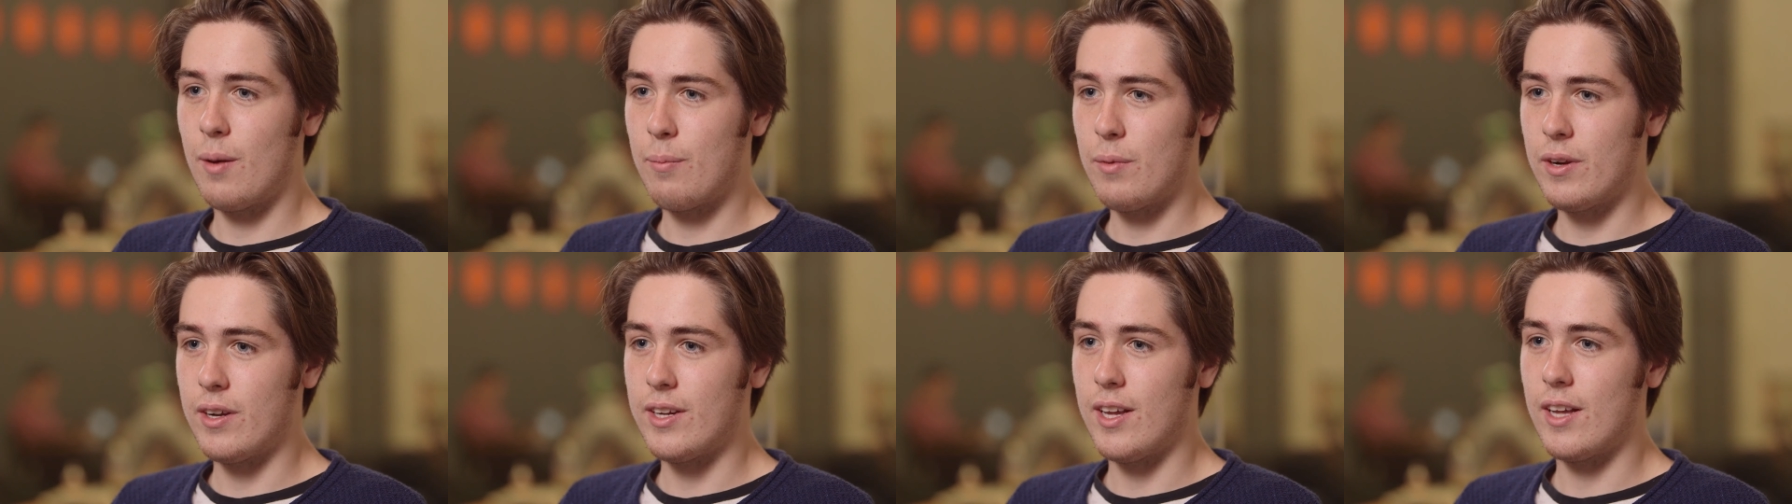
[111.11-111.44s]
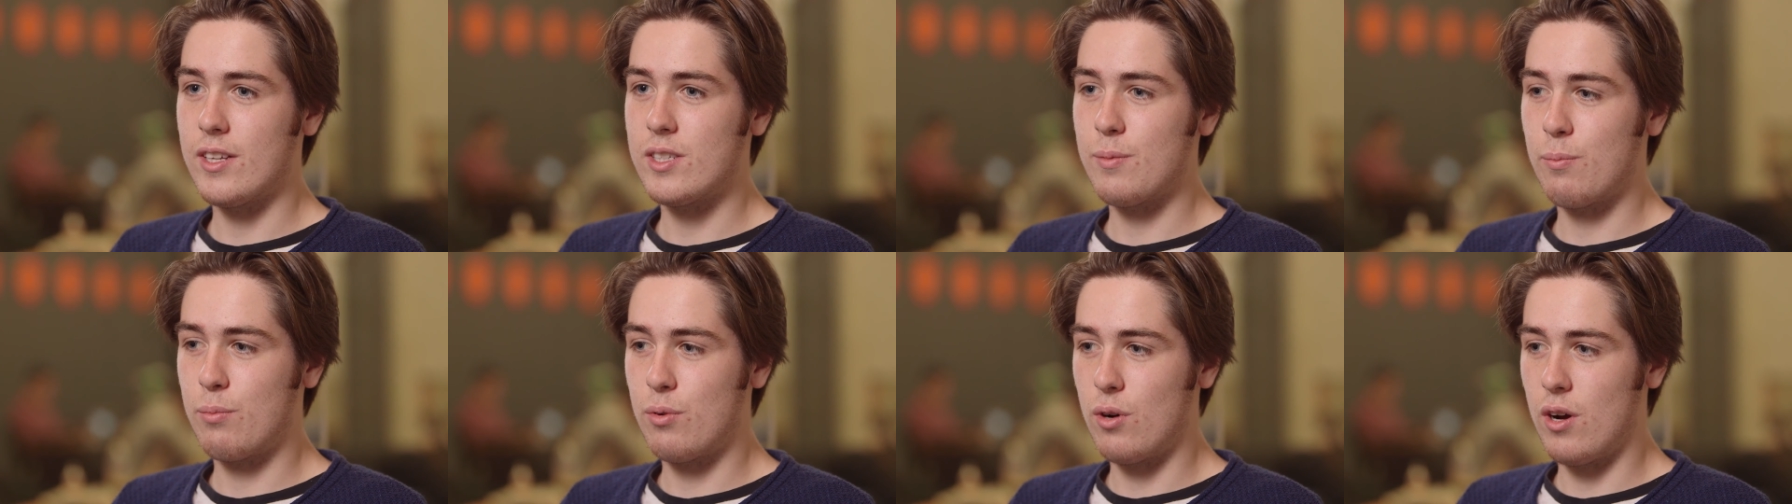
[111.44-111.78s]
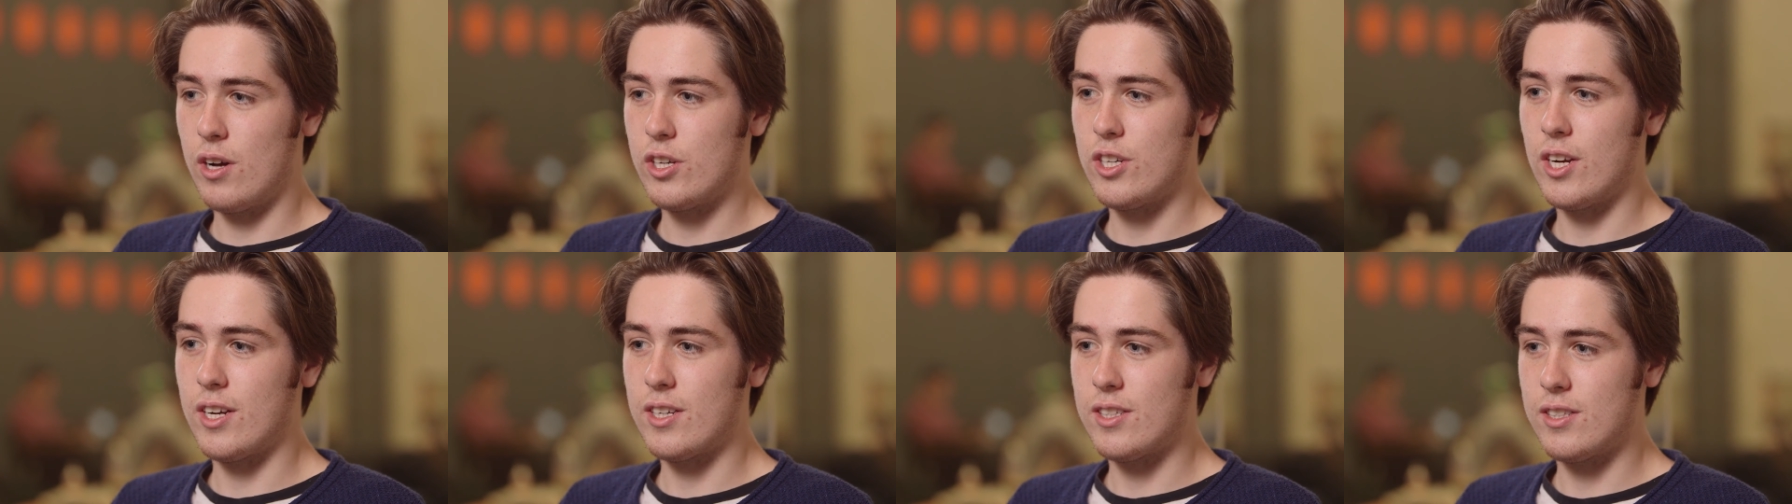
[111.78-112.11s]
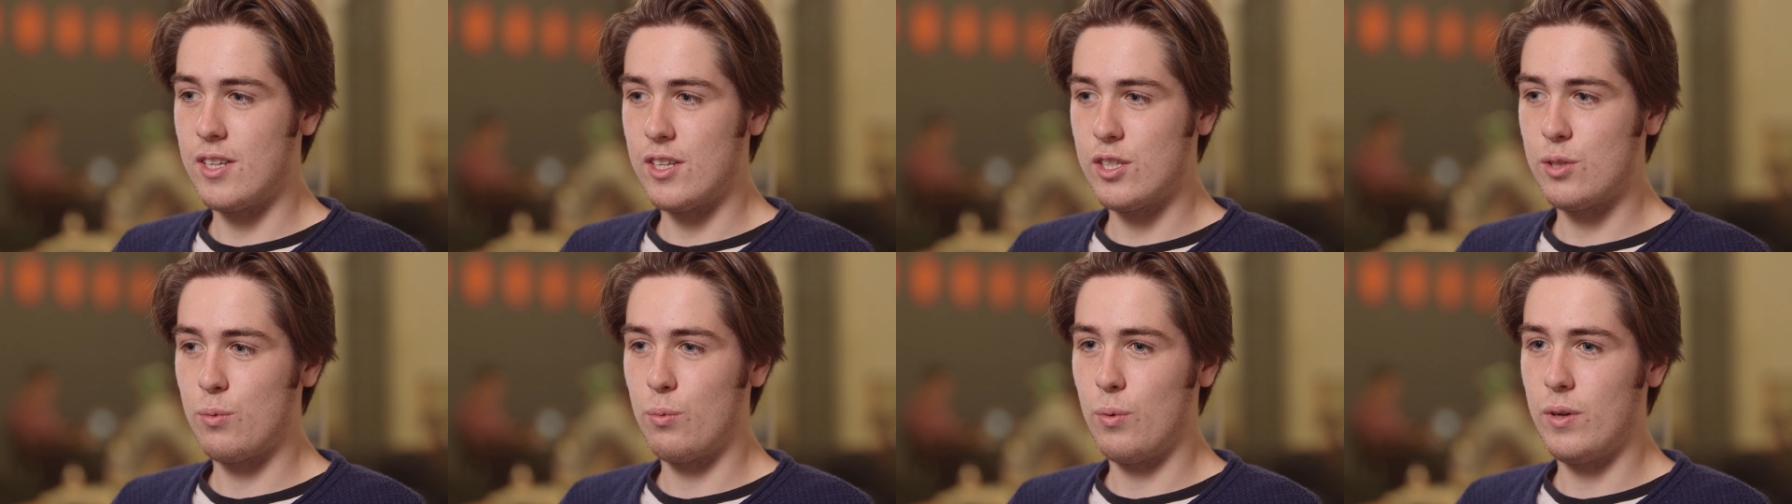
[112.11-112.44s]
I'm gonna get some projects
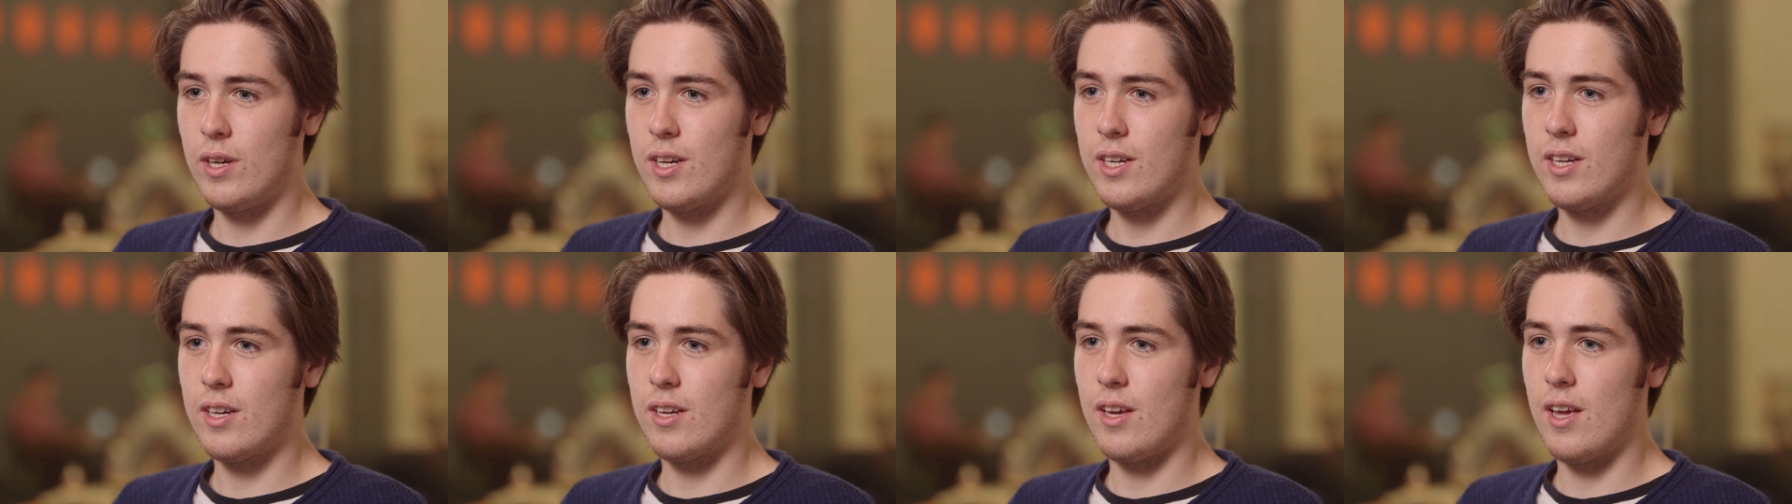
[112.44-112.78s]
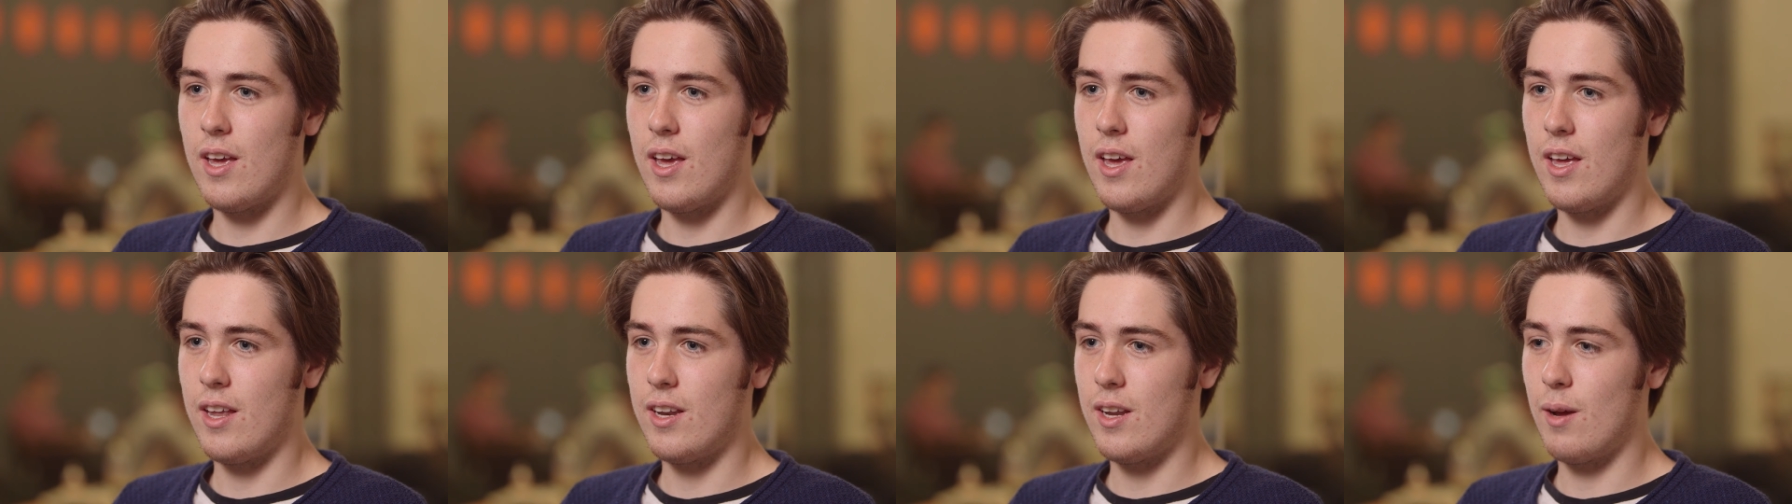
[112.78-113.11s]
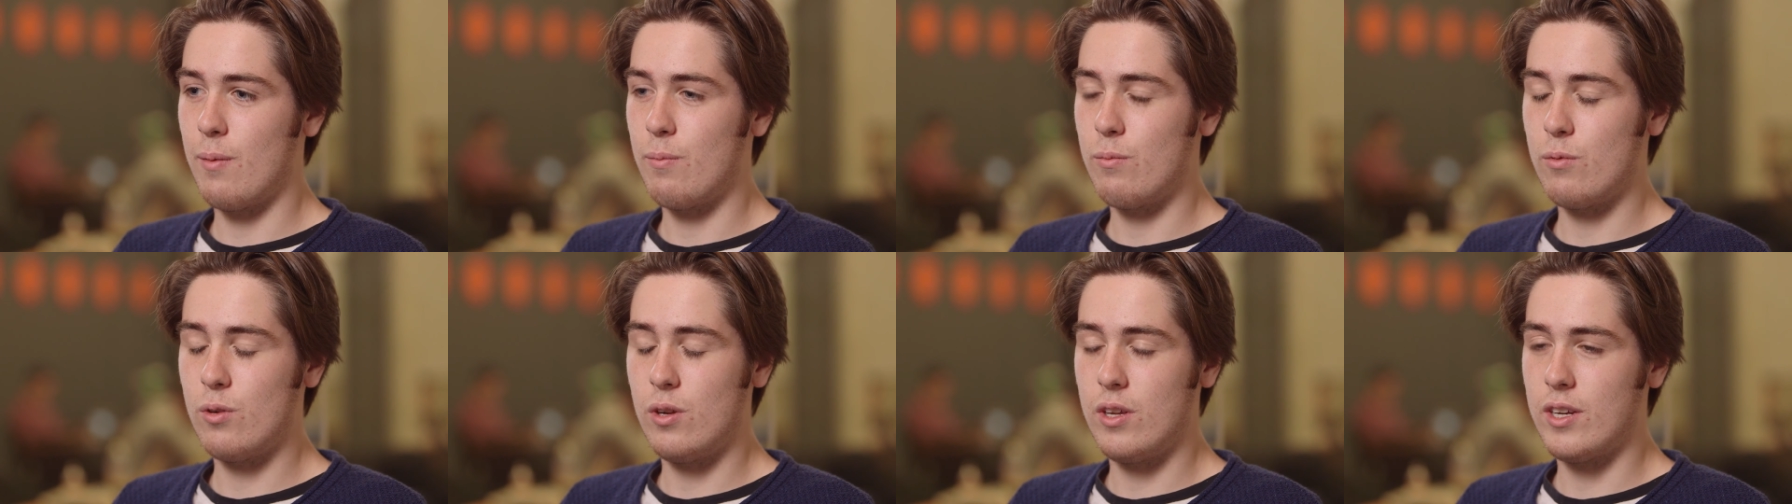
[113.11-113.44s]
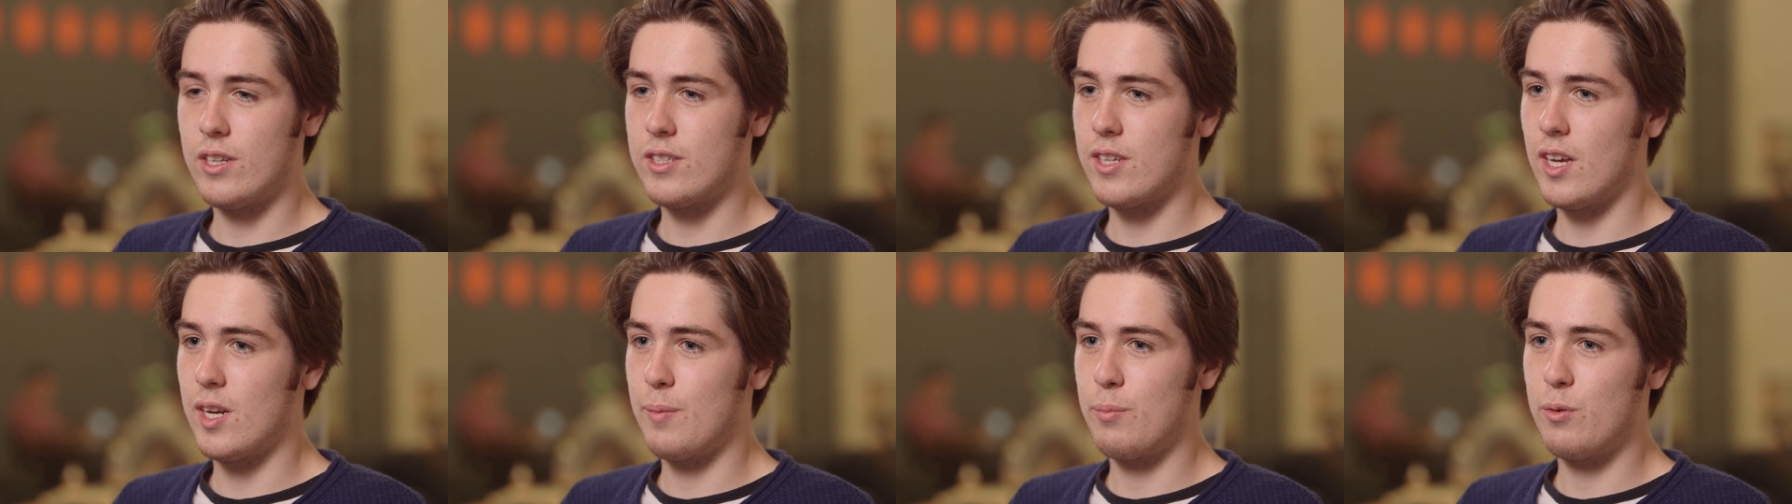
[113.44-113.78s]
this week and I'm really
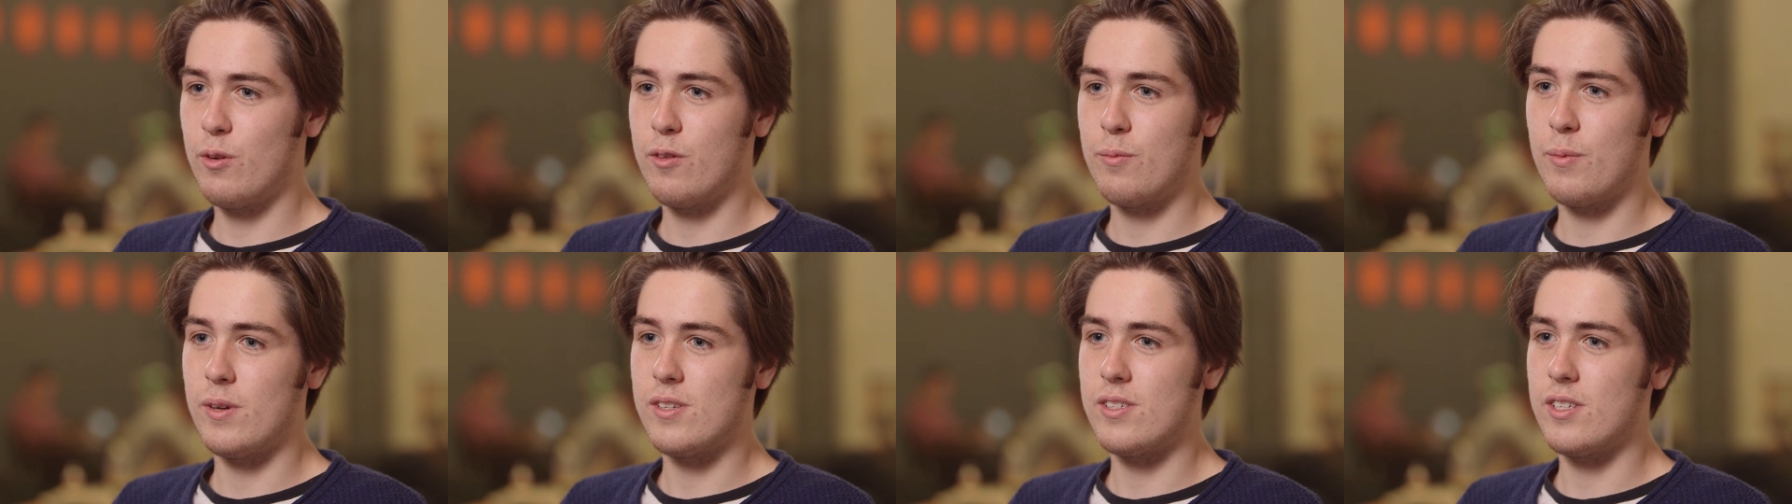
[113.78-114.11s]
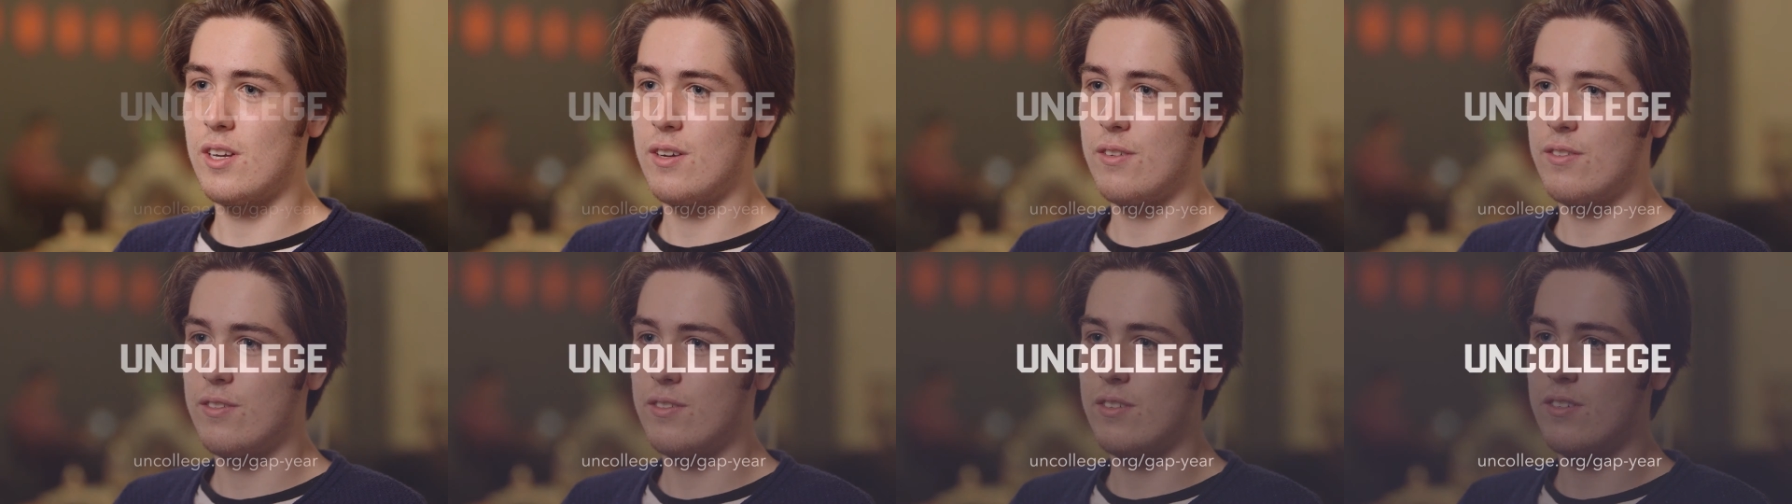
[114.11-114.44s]
excited to prove myself.